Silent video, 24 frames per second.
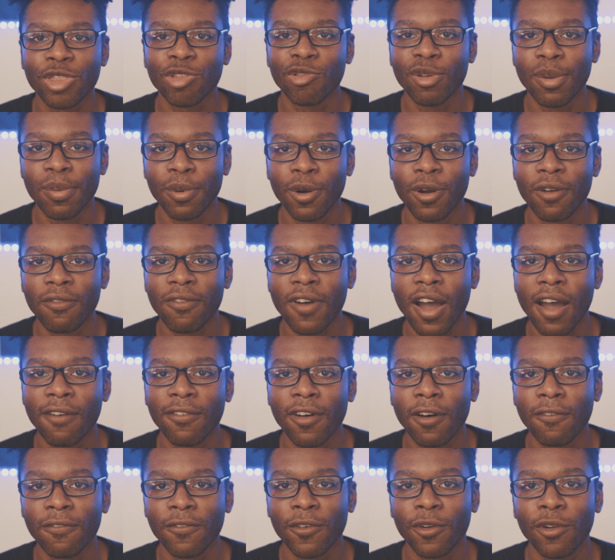3.5
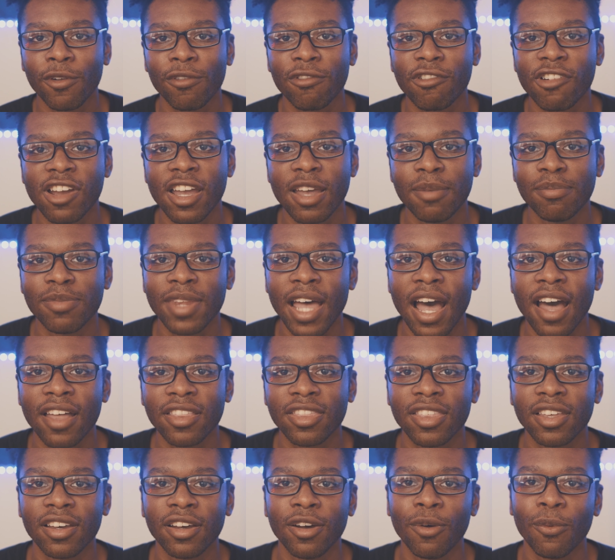on full frame,
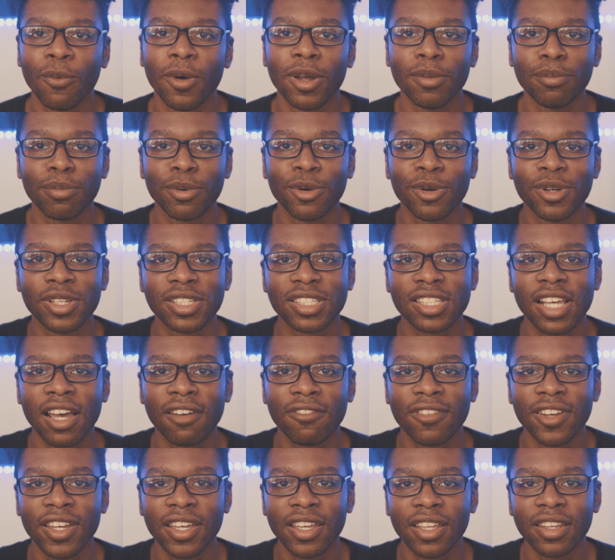not the
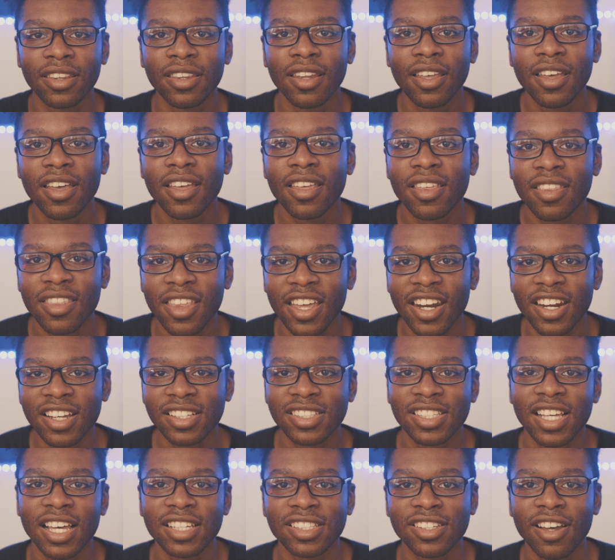1.7 that it
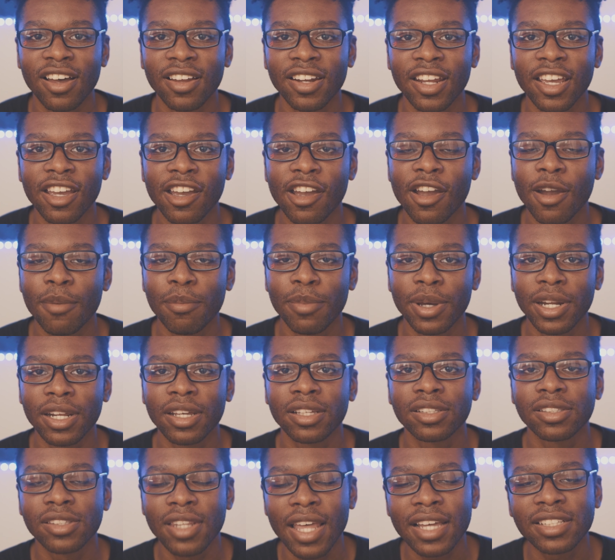says on here,
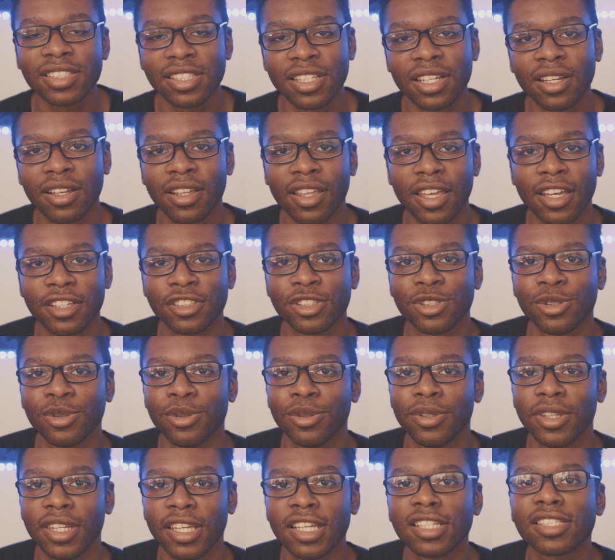but that still gets
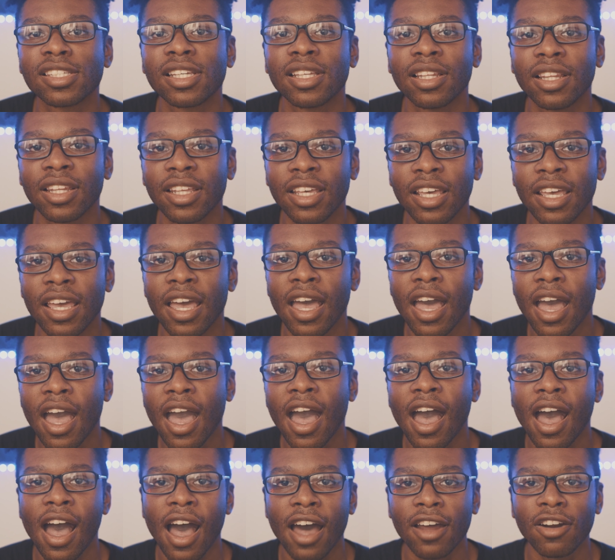you decently
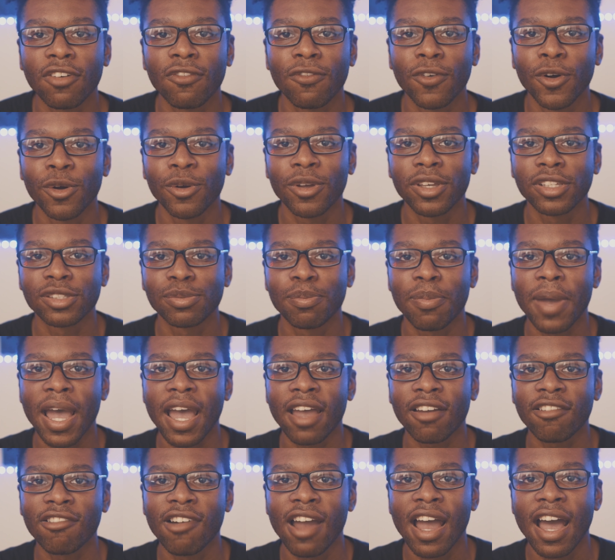out of focus
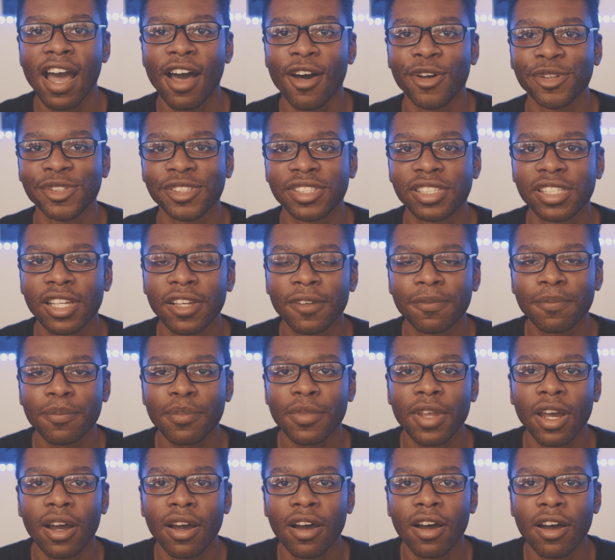backgrounds.
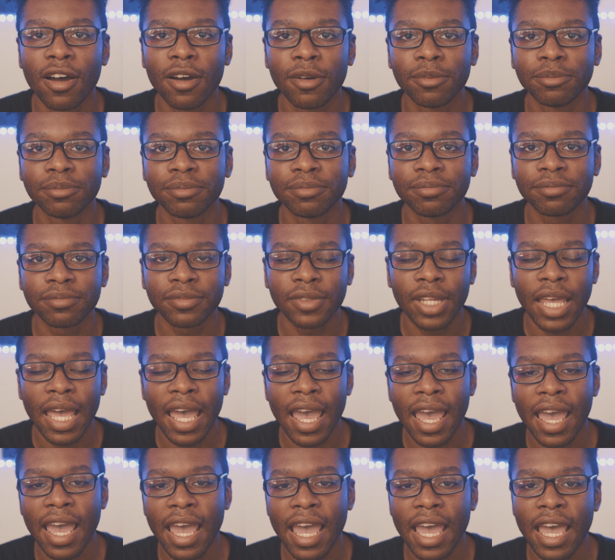Um,
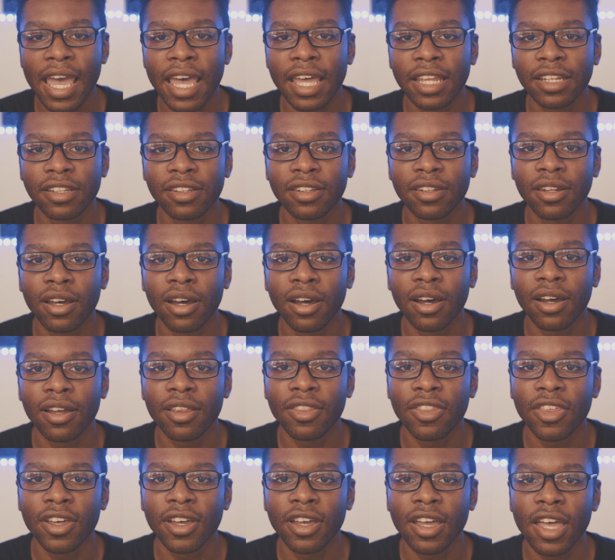and
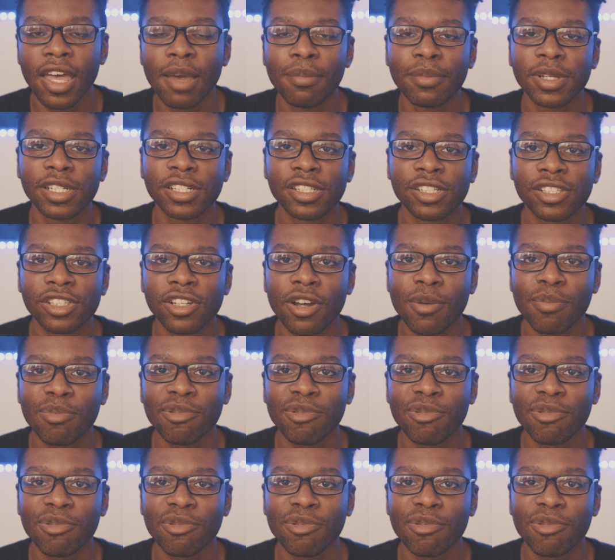the images are